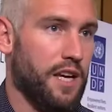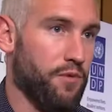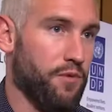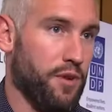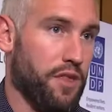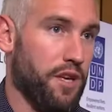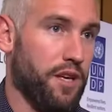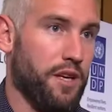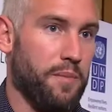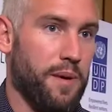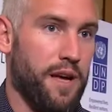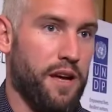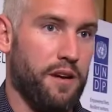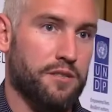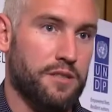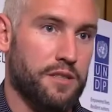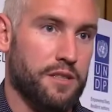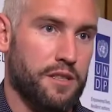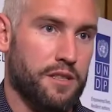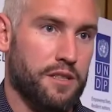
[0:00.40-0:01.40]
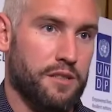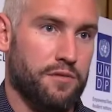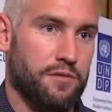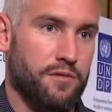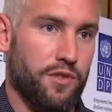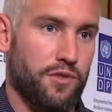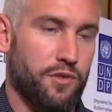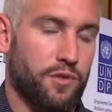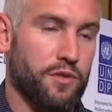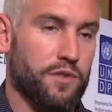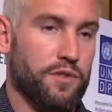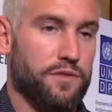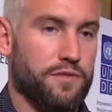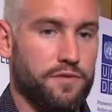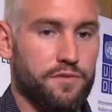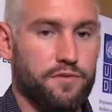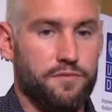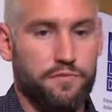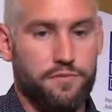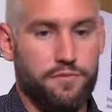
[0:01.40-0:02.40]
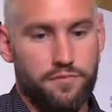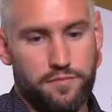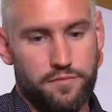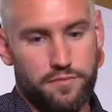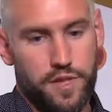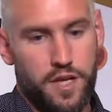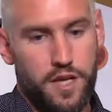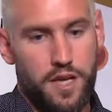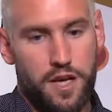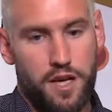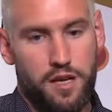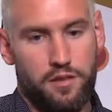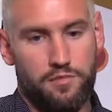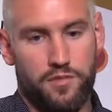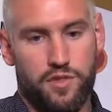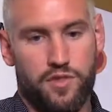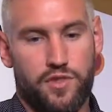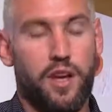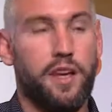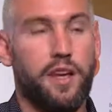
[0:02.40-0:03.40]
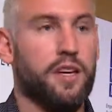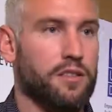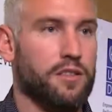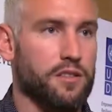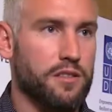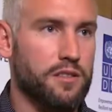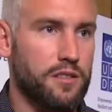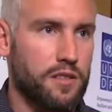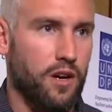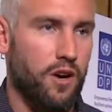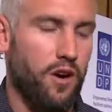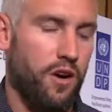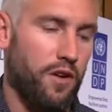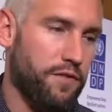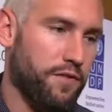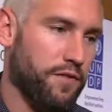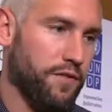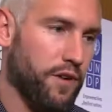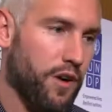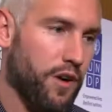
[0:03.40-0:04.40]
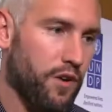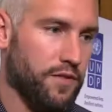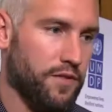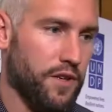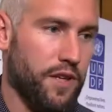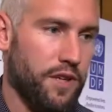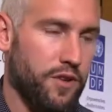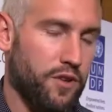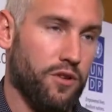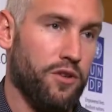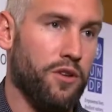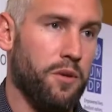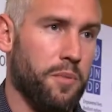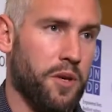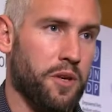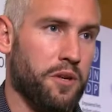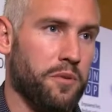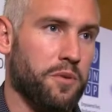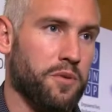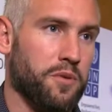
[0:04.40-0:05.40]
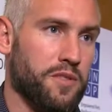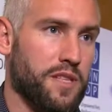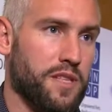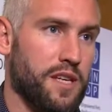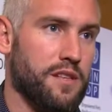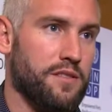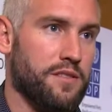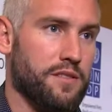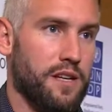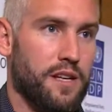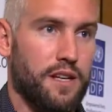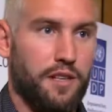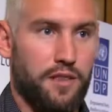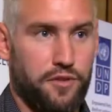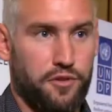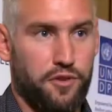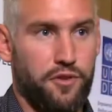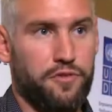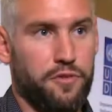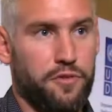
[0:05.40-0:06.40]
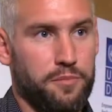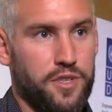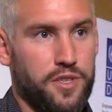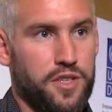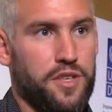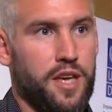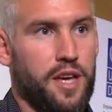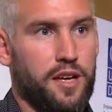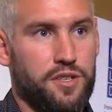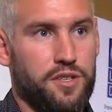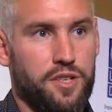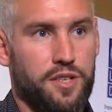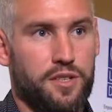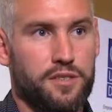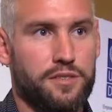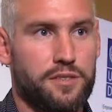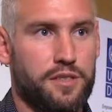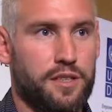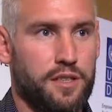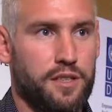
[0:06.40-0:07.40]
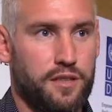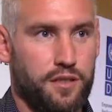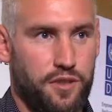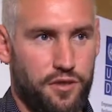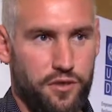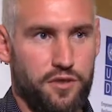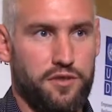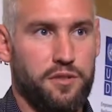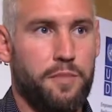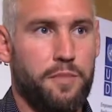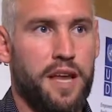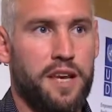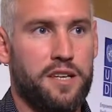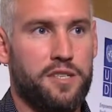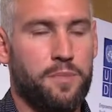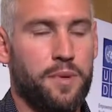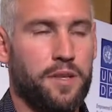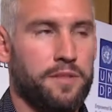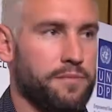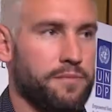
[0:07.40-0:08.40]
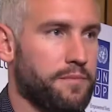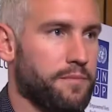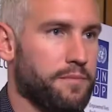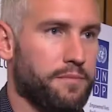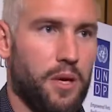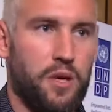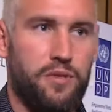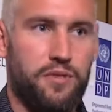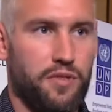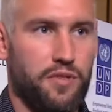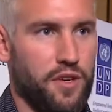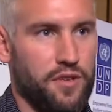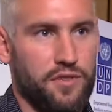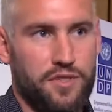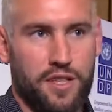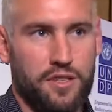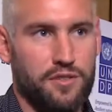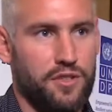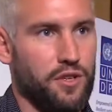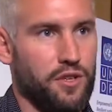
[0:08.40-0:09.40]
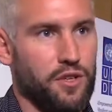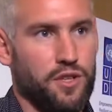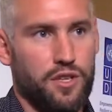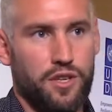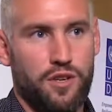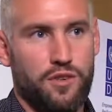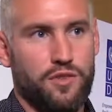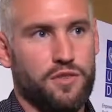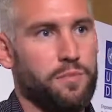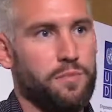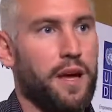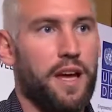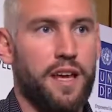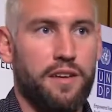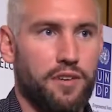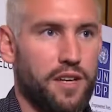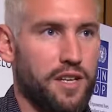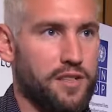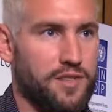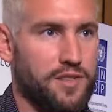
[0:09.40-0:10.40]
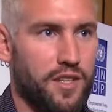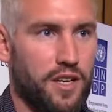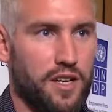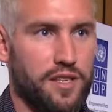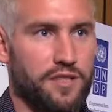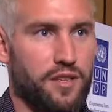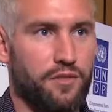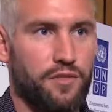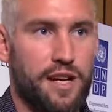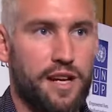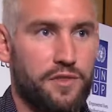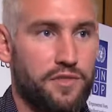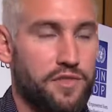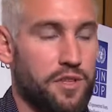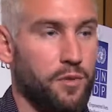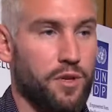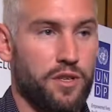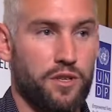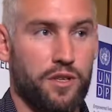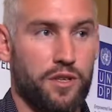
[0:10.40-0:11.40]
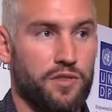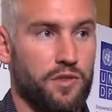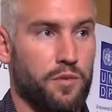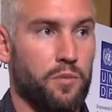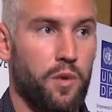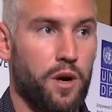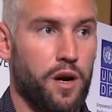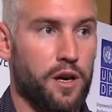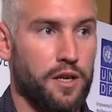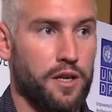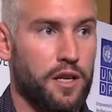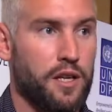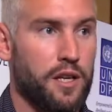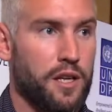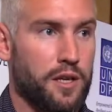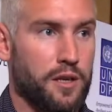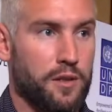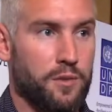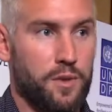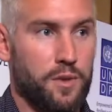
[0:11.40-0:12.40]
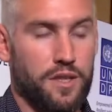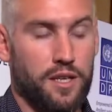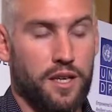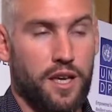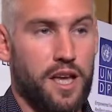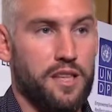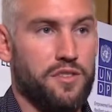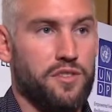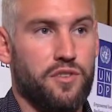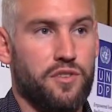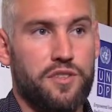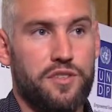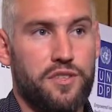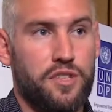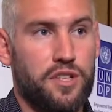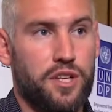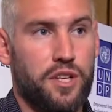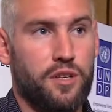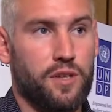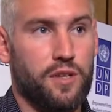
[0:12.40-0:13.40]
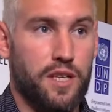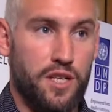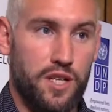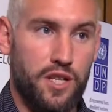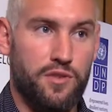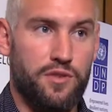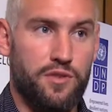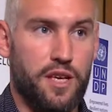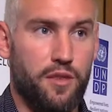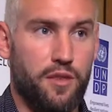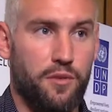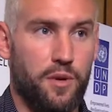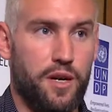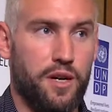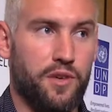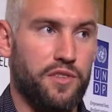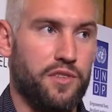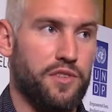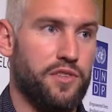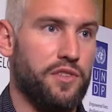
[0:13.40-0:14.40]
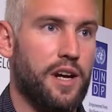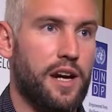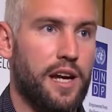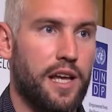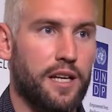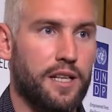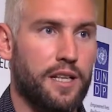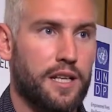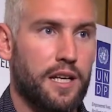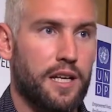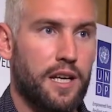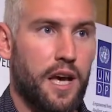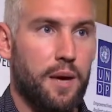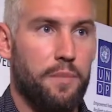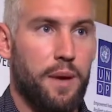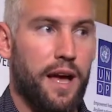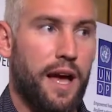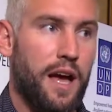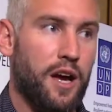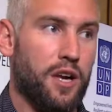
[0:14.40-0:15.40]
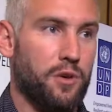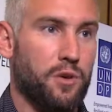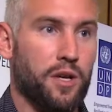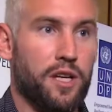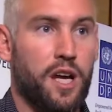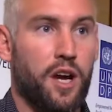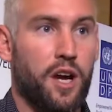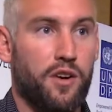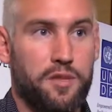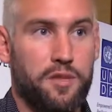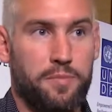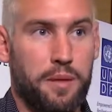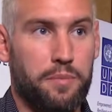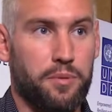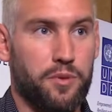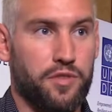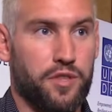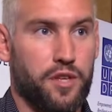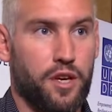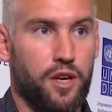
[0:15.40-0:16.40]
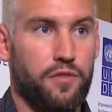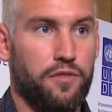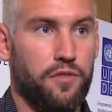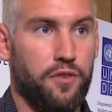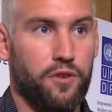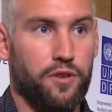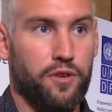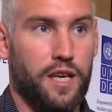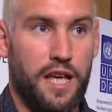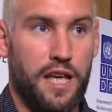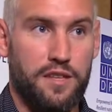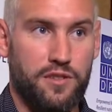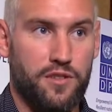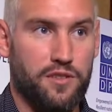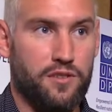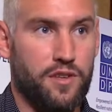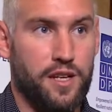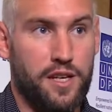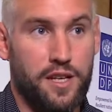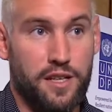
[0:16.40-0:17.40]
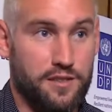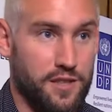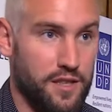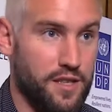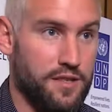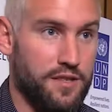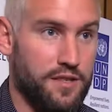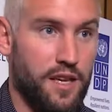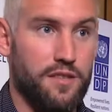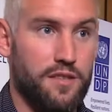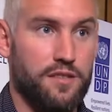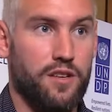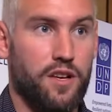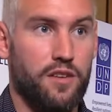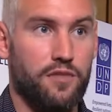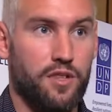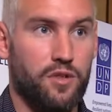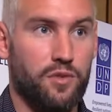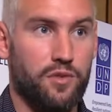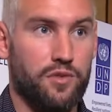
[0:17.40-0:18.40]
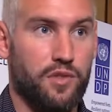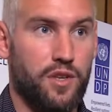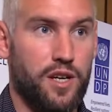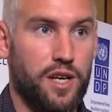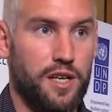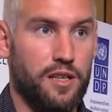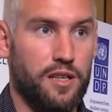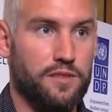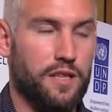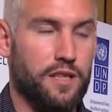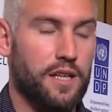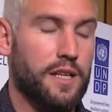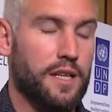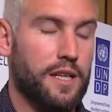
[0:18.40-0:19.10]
If we think about the sort of uh, cycle of, of a non-communicable disease, through from detection through to management, both of those things you can use behavioural insights around. So we're doing some work with the Cancer Institute in New South Wales, Australia, about how you encourage people to go for cancer screenings, in this case cervical screenings.